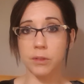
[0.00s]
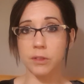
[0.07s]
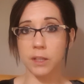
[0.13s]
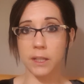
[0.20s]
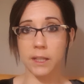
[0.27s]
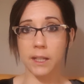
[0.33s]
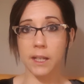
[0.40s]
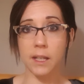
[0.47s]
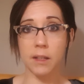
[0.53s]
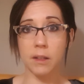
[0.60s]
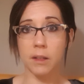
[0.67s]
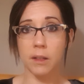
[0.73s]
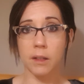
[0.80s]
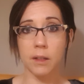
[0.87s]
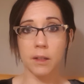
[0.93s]
usually eat,
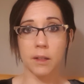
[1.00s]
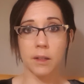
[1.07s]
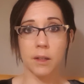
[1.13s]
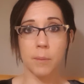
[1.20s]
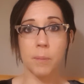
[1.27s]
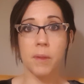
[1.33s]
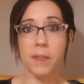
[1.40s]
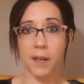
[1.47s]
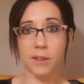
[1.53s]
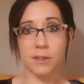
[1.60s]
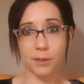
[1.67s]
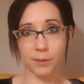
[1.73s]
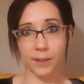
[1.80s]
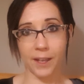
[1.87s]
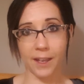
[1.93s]
but that's
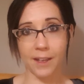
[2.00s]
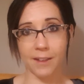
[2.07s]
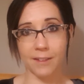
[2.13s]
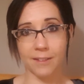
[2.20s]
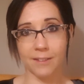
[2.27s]
okay.